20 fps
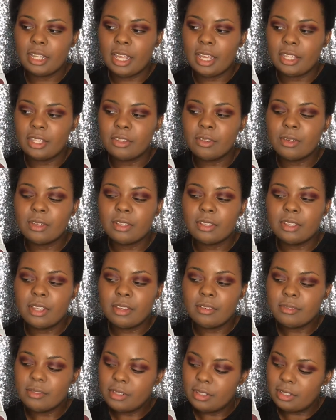Like, you can
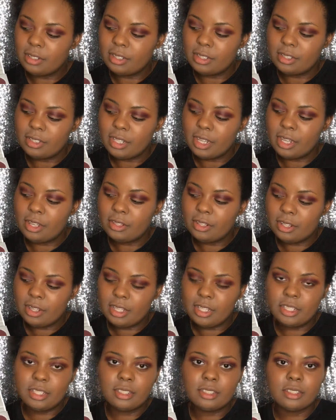definitely tell that
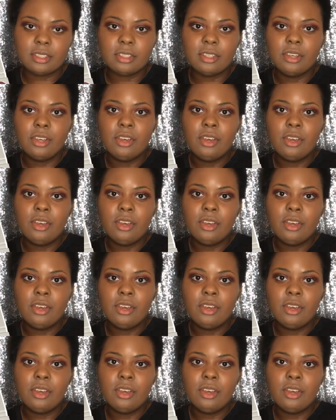these